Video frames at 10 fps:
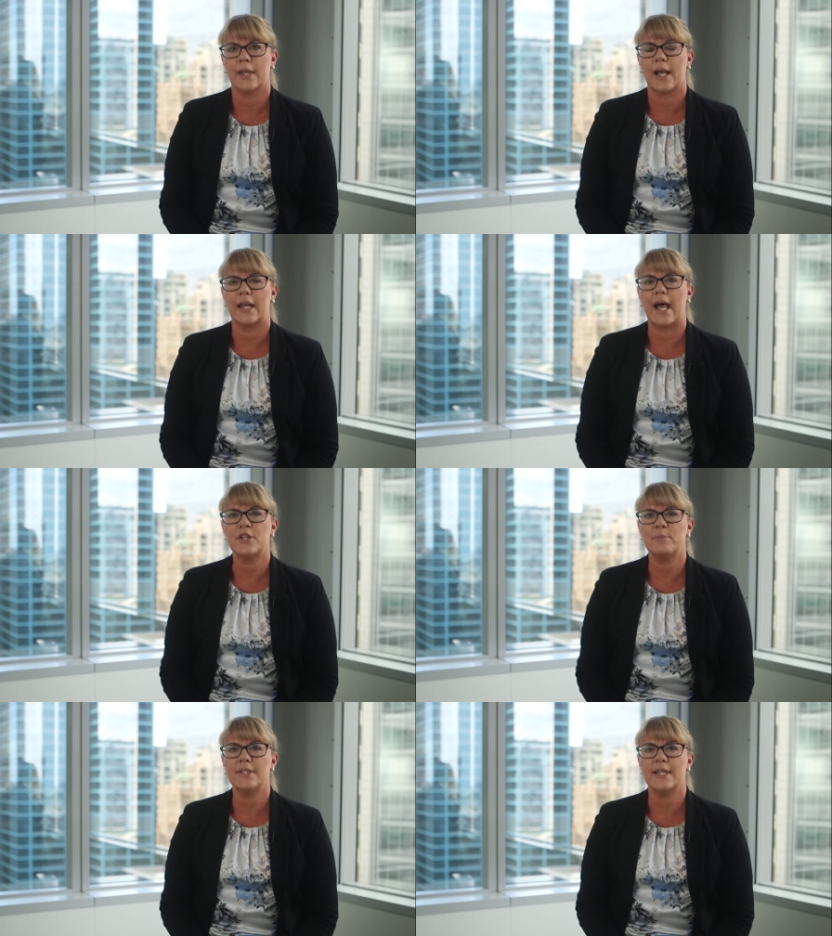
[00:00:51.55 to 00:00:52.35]
A
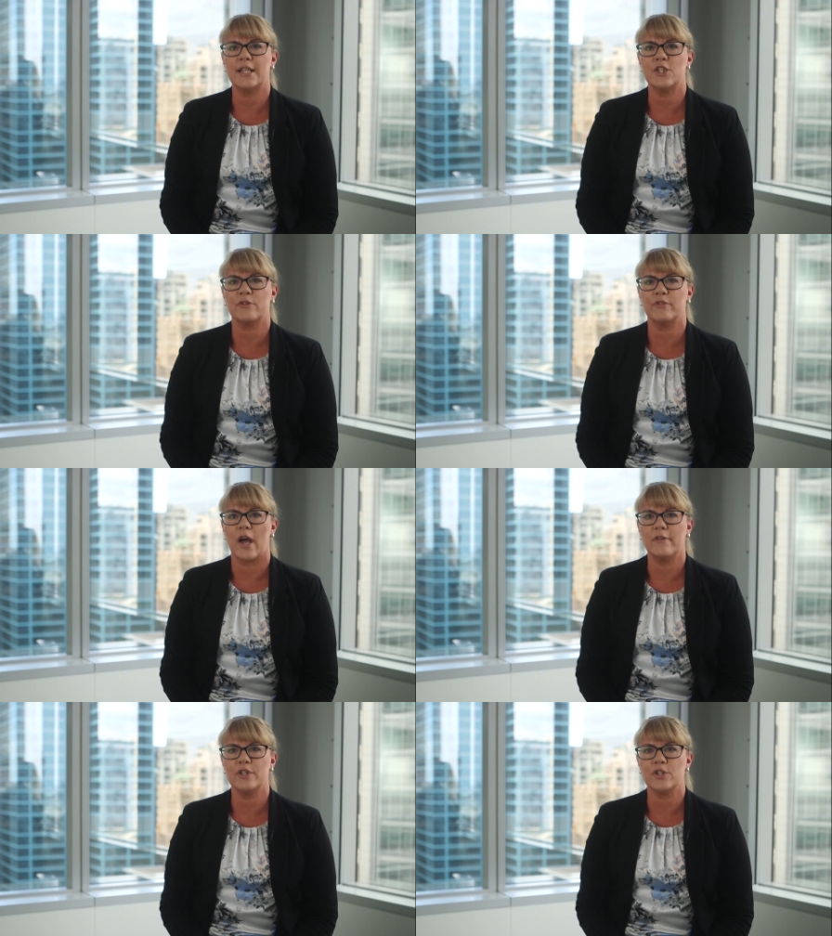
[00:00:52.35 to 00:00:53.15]
large percentage of
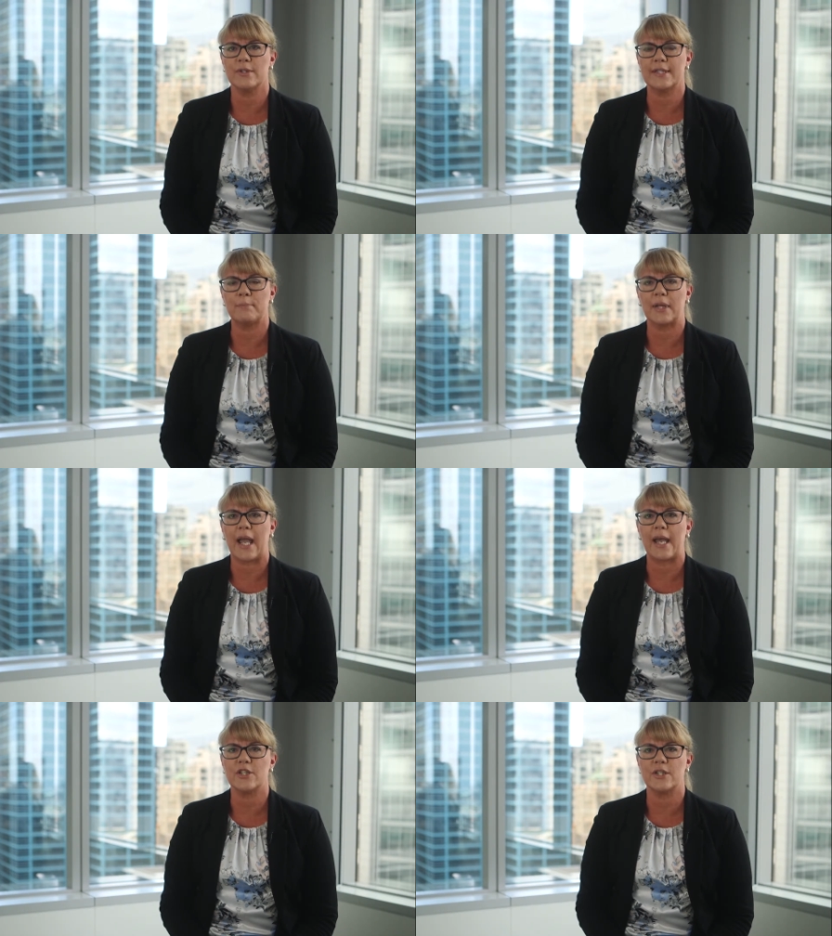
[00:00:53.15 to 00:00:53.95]
life insurance
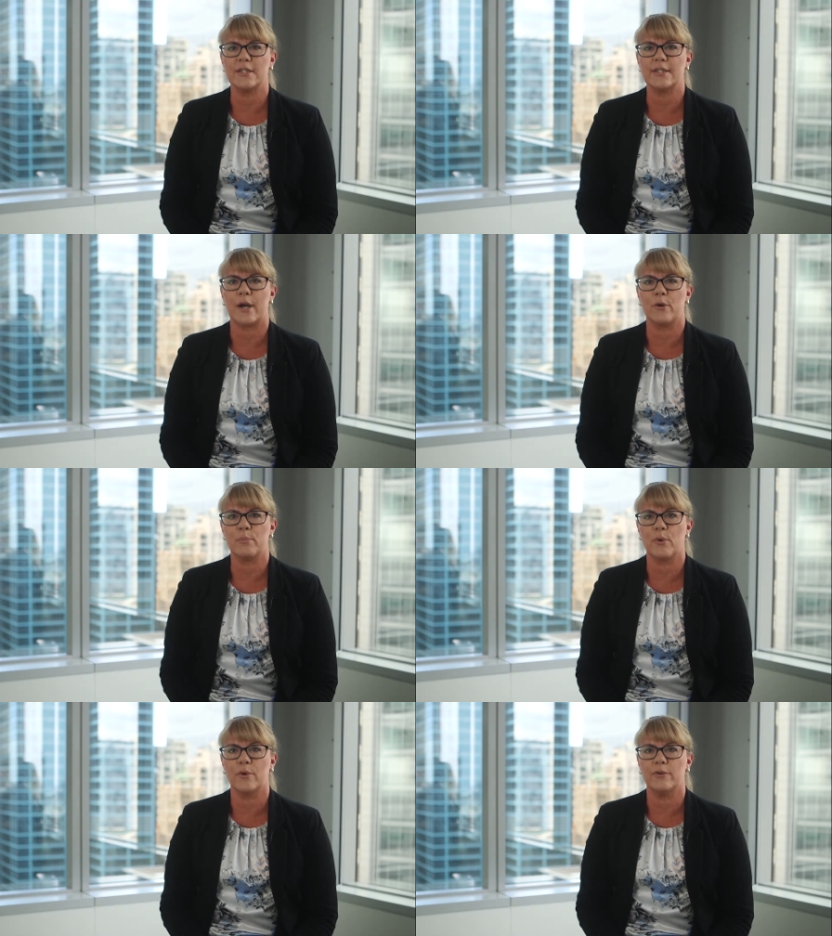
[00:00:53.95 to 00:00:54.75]
applications are
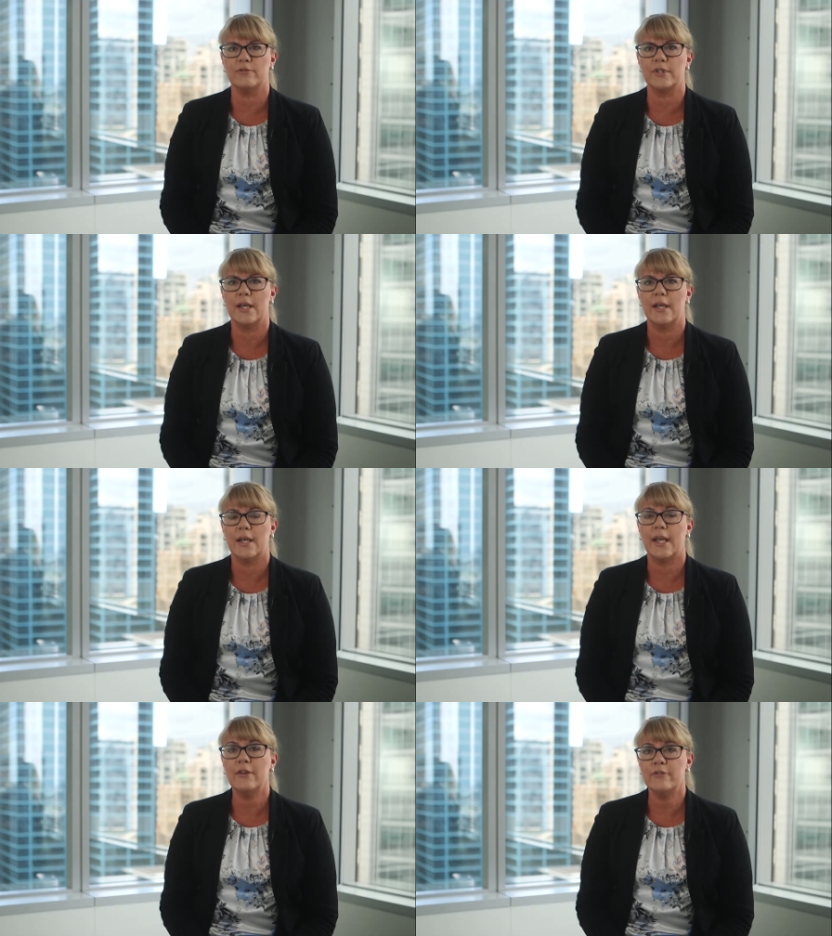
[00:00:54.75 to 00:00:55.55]
approved,
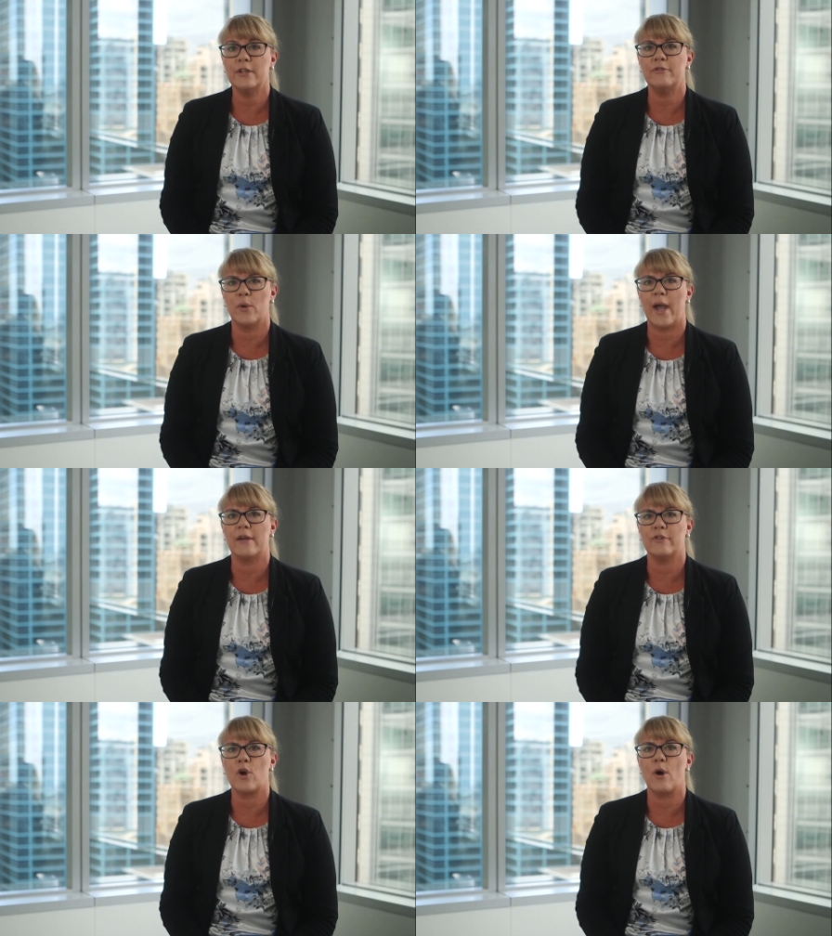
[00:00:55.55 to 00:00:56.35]
even if you
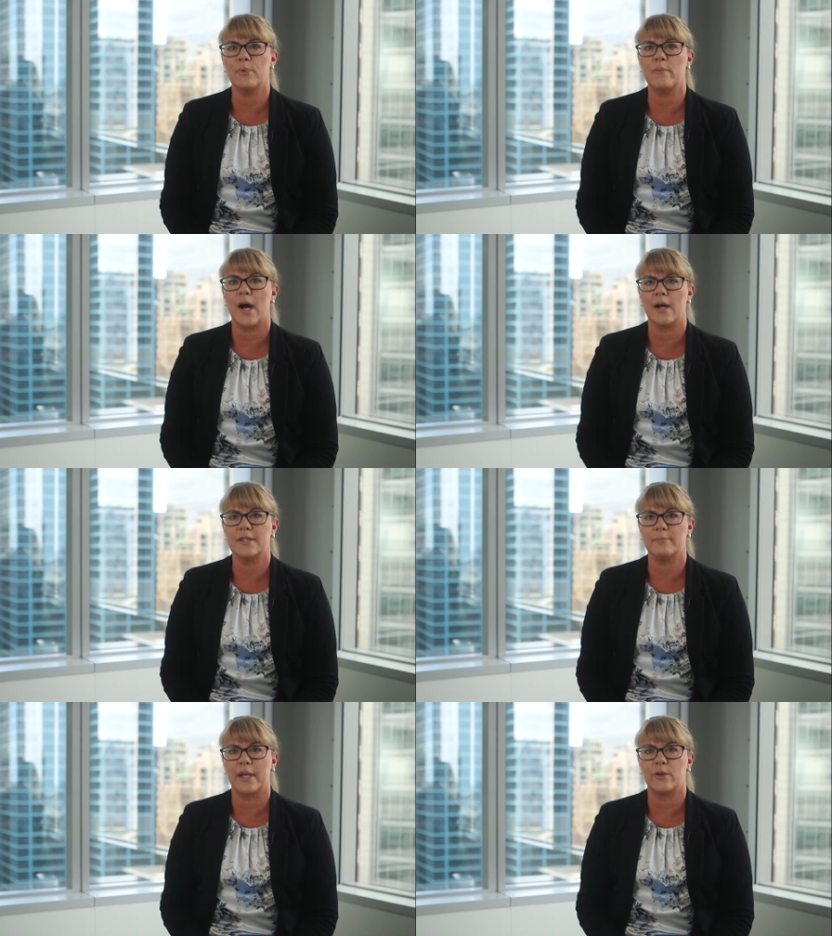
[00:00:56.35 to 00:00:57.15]
have a
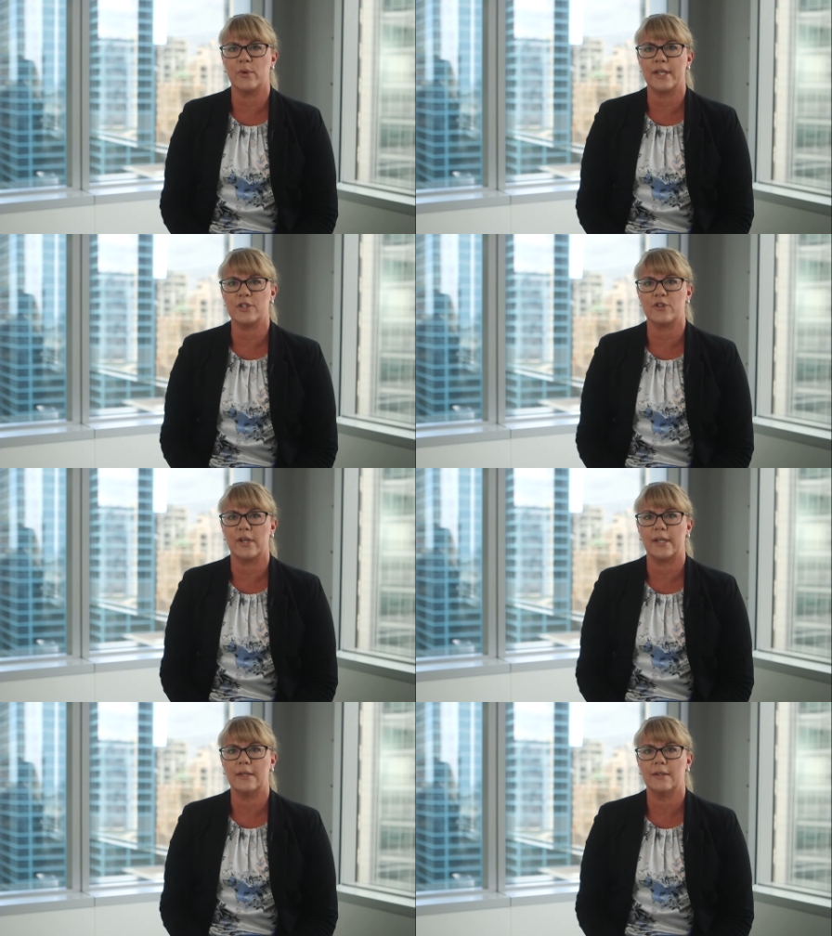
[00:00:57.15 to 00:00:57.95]
compromised medical history.